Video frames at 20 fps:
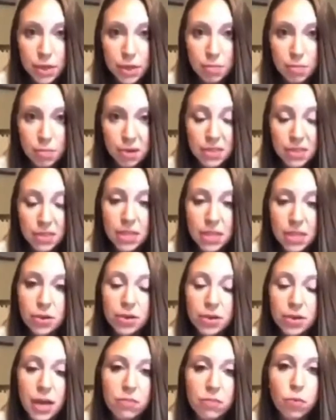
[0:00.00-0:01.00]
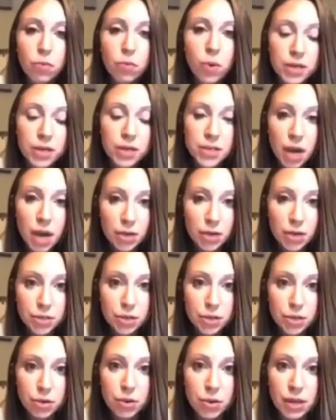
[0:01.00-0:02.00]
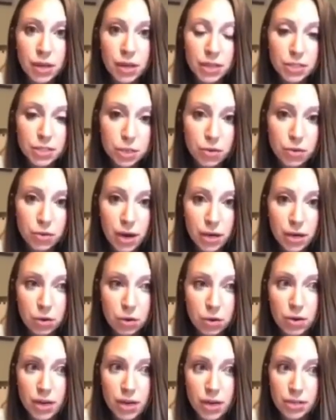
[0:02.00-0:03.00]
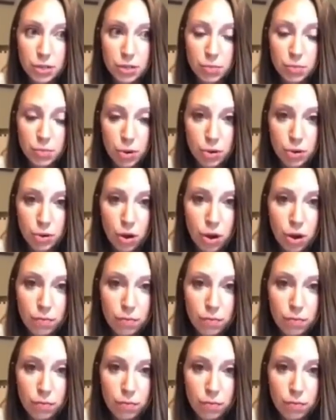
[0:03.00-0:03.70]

because they couldn't have one doctor going against the grain, going against their protocol.